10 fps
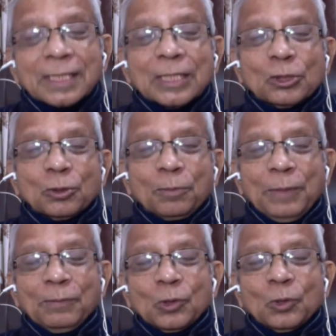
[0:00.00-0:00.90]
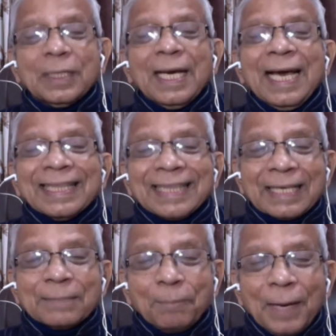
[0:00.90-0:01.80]
in the Supreme Court
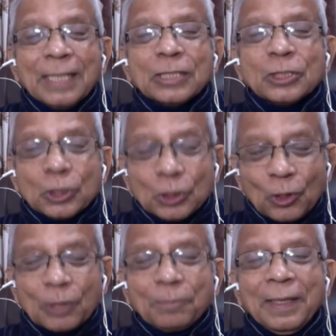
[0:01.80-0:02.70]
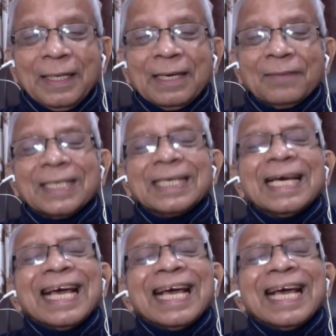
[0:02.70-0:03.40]
that bail should not be given.